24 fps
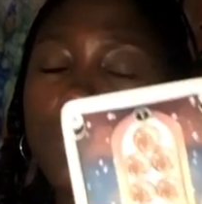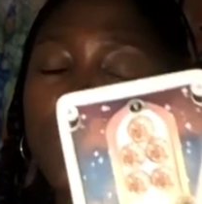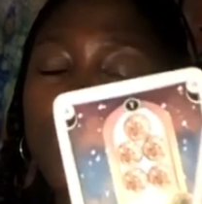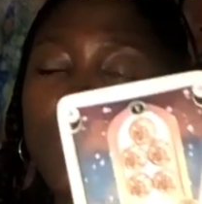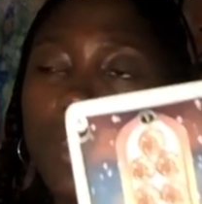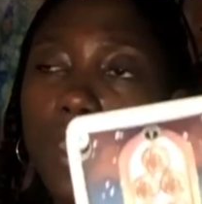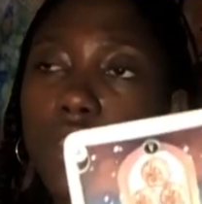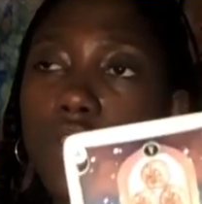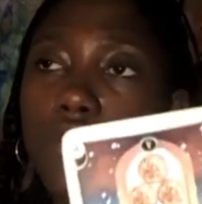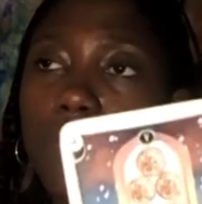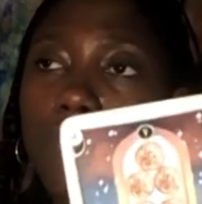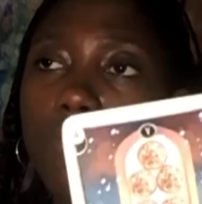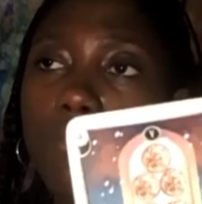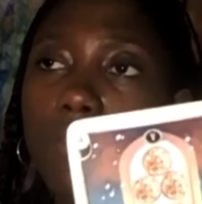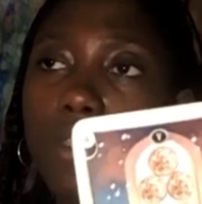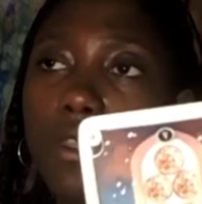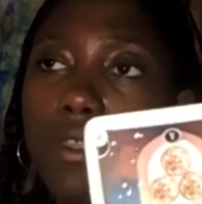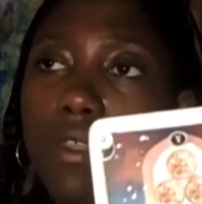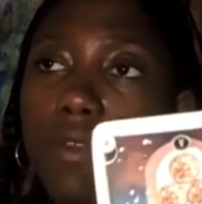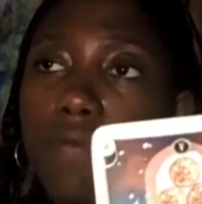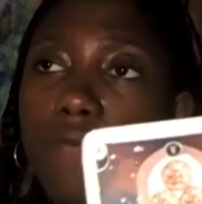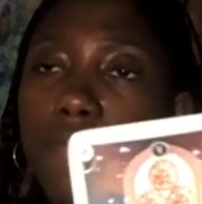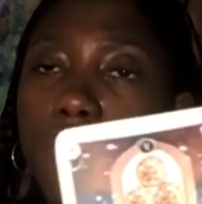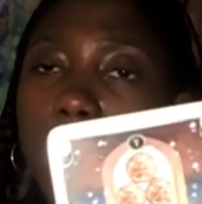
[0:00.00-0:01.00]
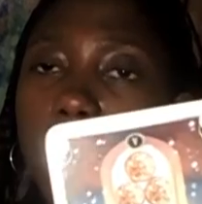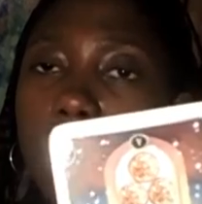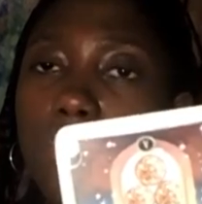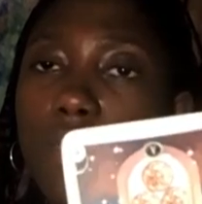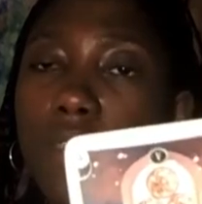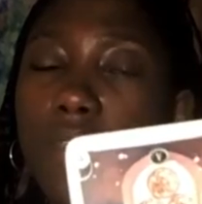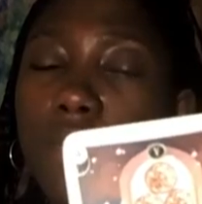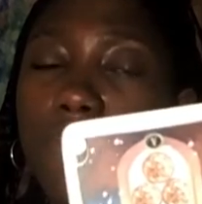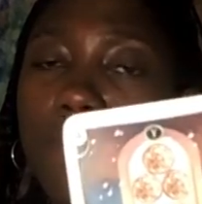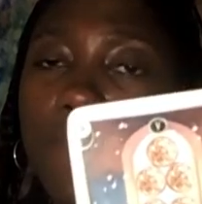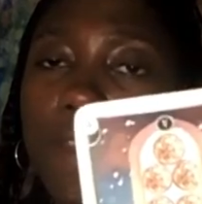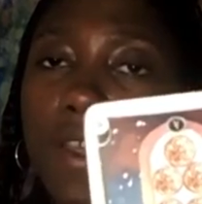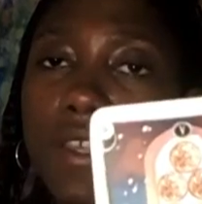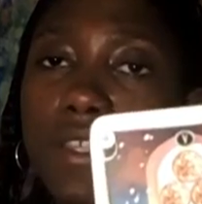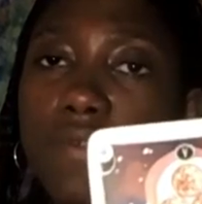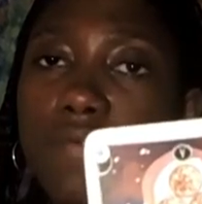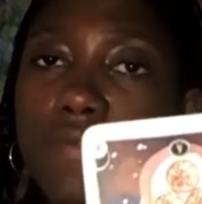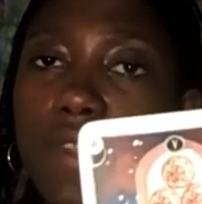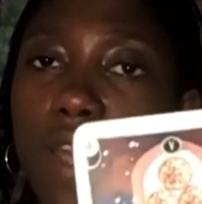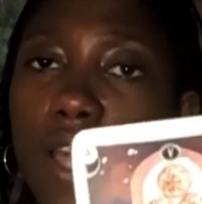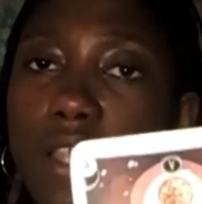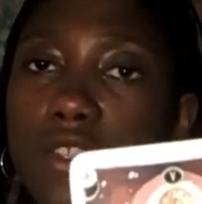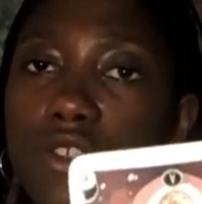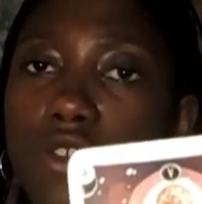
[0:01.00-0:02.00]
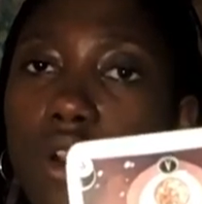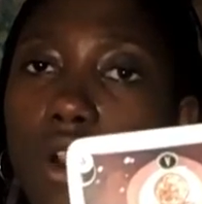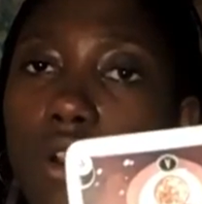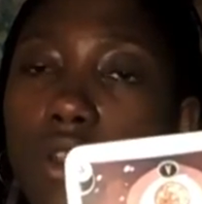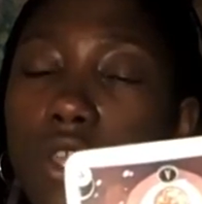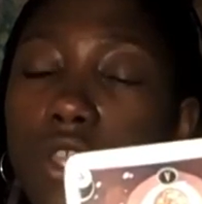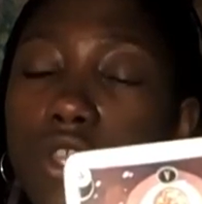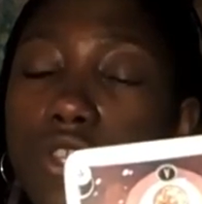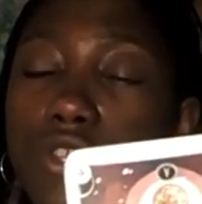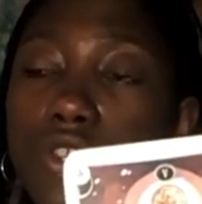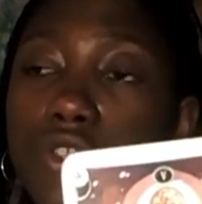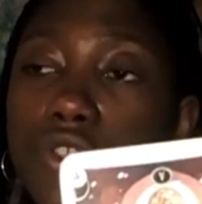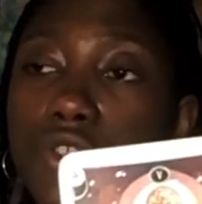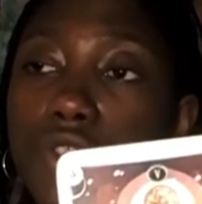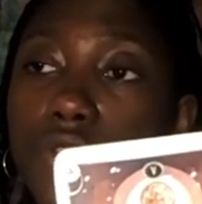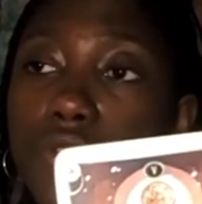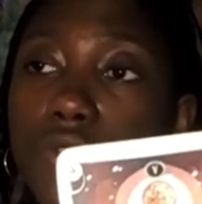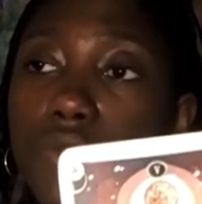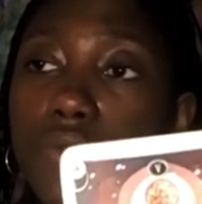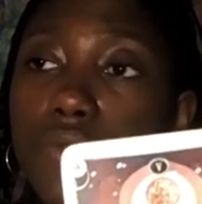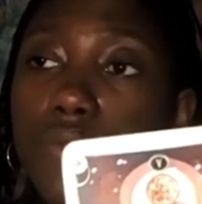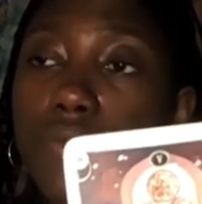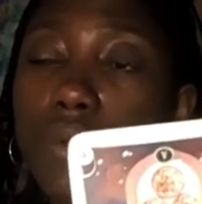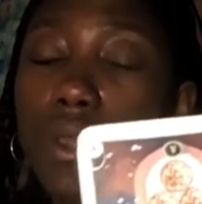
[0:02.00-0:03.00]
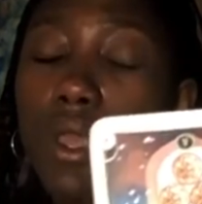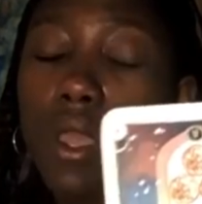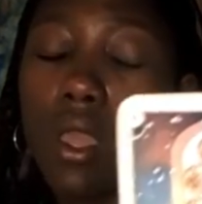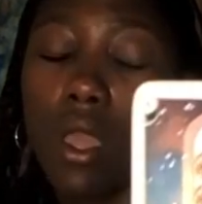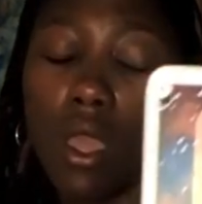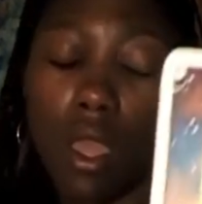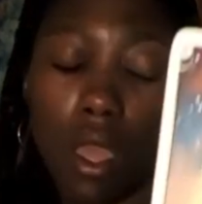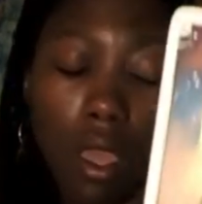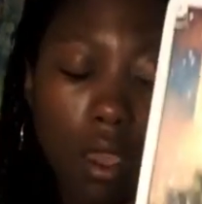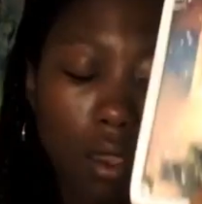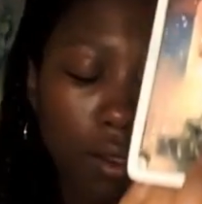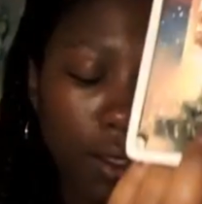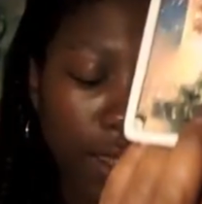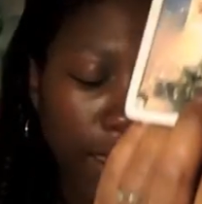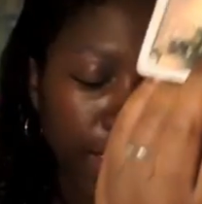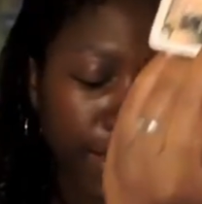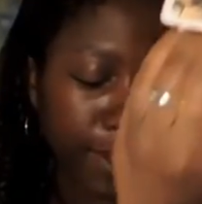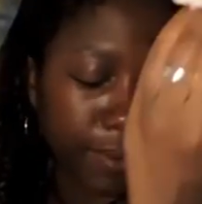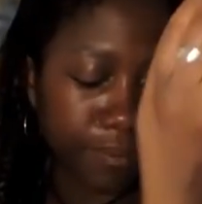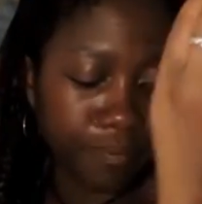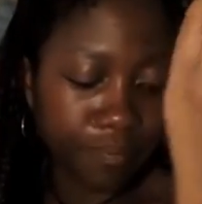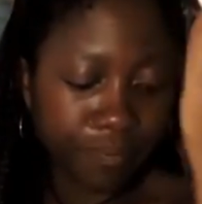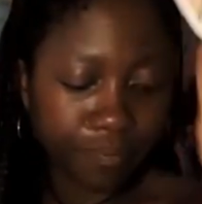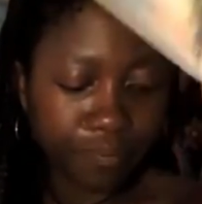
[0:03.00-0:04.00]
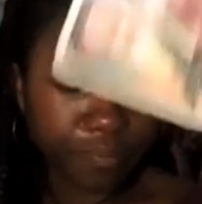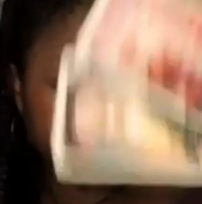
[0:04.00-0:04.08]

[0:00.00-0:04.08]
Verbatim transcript: So they could be feeling the effects of not talking to you, okay?